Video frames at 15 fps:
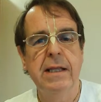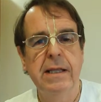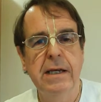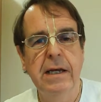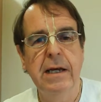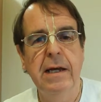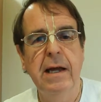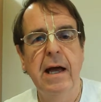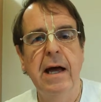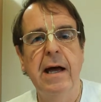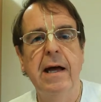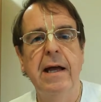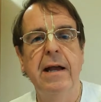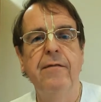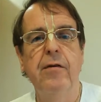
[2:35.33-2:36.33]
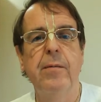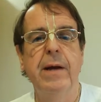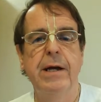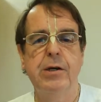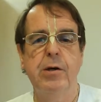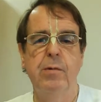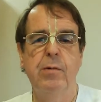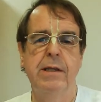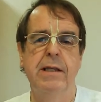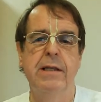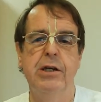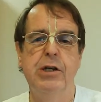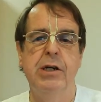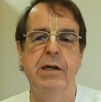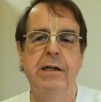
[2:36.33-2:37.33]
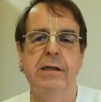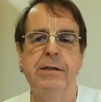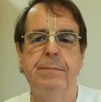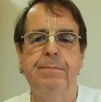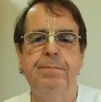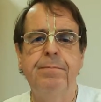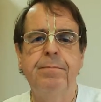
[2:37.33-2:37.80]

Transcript: the information within the genes.